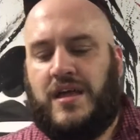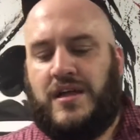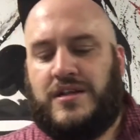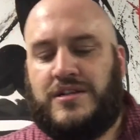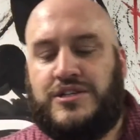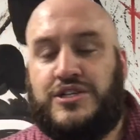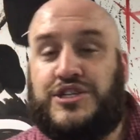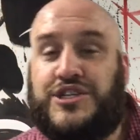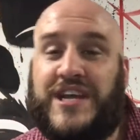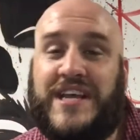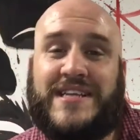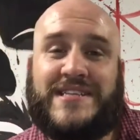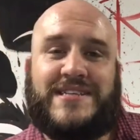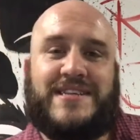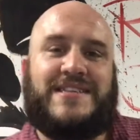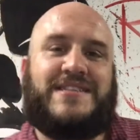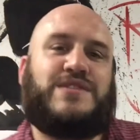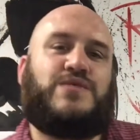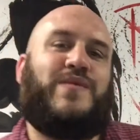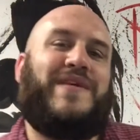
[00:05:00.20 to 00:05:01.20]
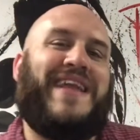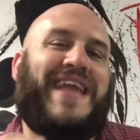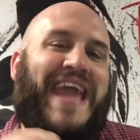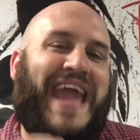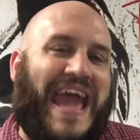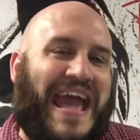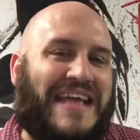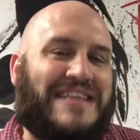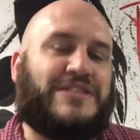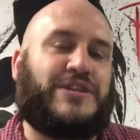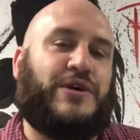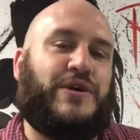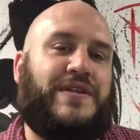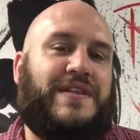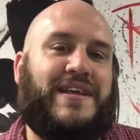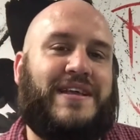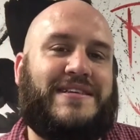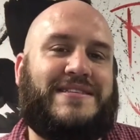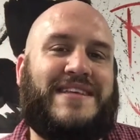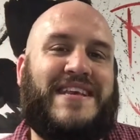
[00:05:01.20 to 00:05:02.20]
Jesus, when he asks her
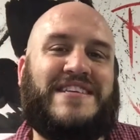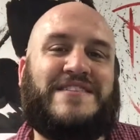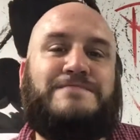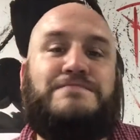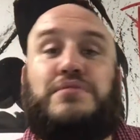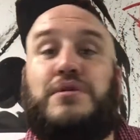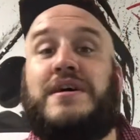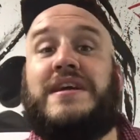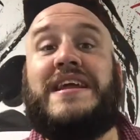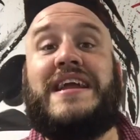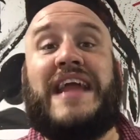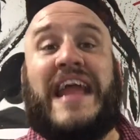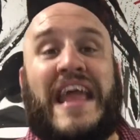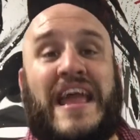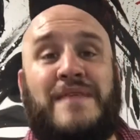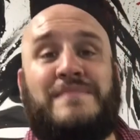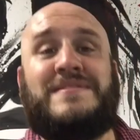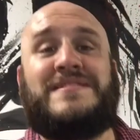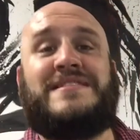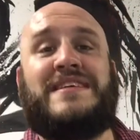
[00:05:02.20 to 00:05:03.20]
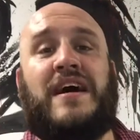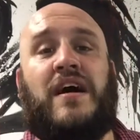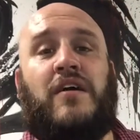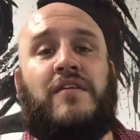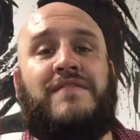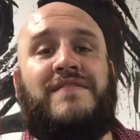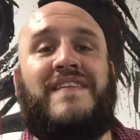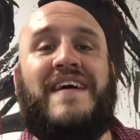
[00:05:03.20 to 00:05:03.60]
this, is putting himself